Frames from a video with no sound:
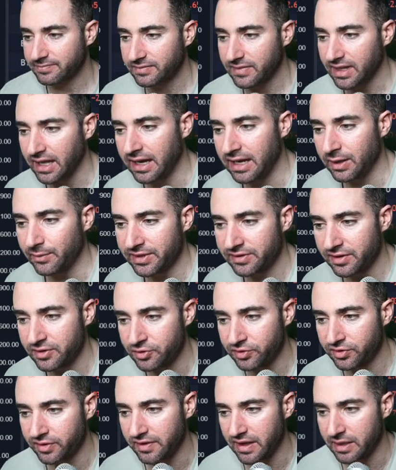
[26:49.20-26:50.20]
Anyways, I do
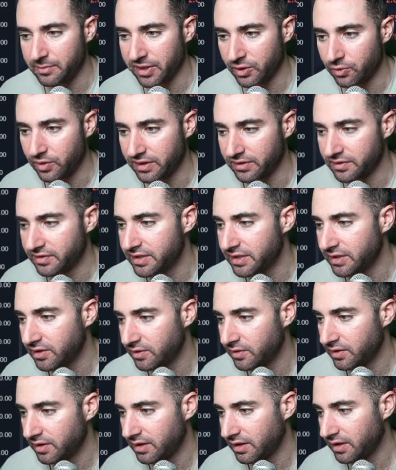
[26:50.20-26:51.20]
see that Bitcoin is
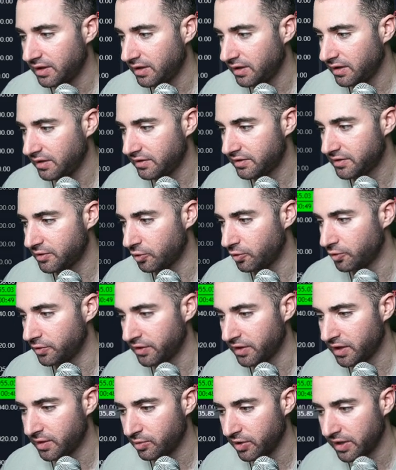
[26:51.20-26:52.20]
still holding it
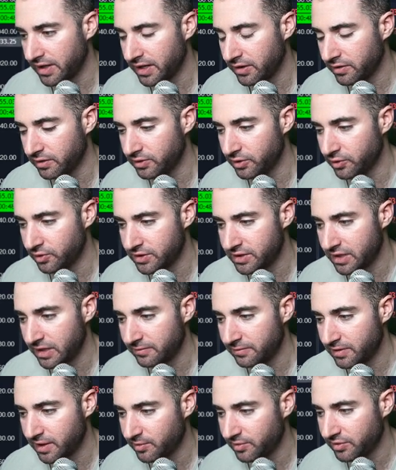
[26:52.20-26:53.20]
up right now in the lower time
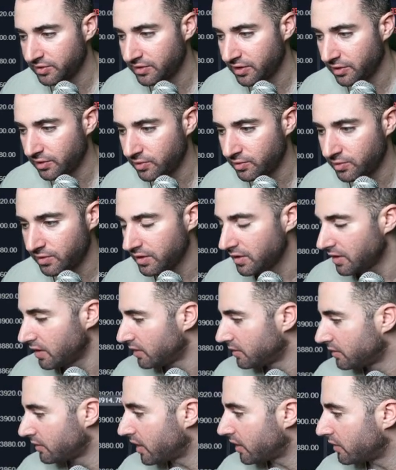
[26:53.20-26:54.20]
frames, so
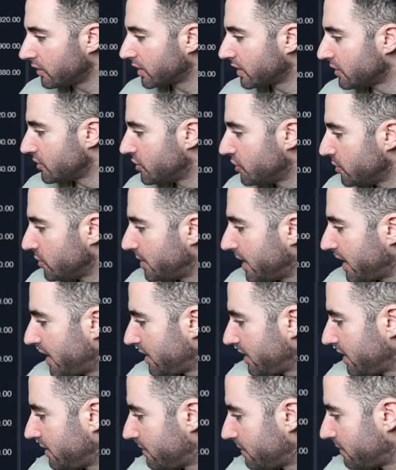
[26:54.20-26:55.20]
not looking too bad.
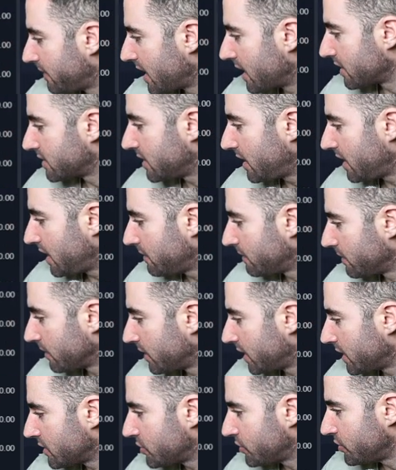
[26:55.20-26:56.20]
In fact, I
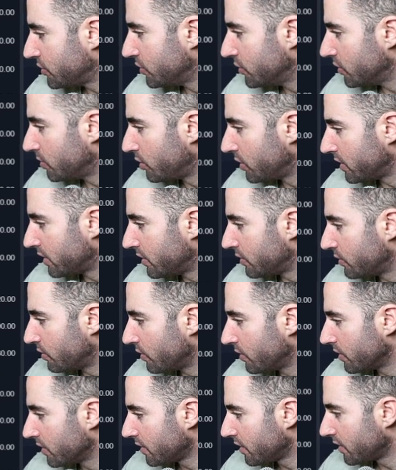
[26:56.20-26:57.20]
forgot to put in an
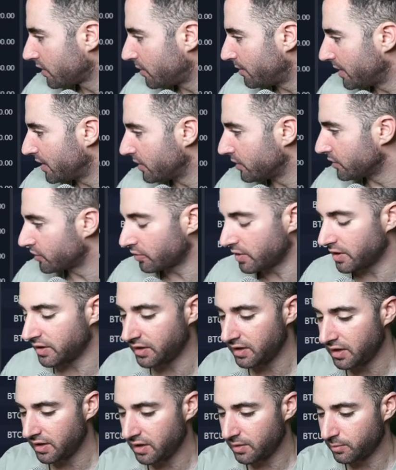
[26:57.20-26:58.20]
order on my other screen,
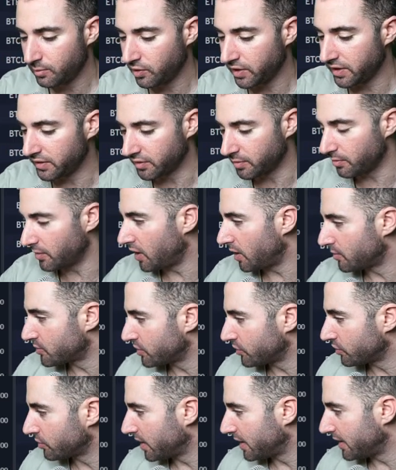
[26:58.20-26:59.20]
playing some
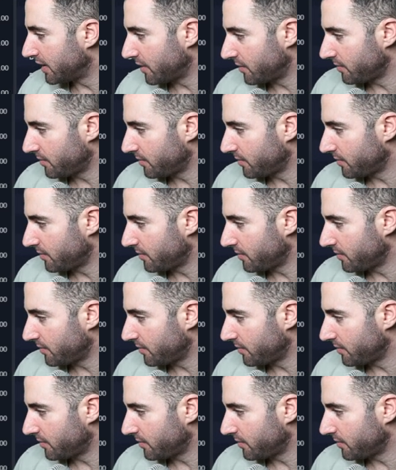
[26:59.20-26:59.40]
options right now,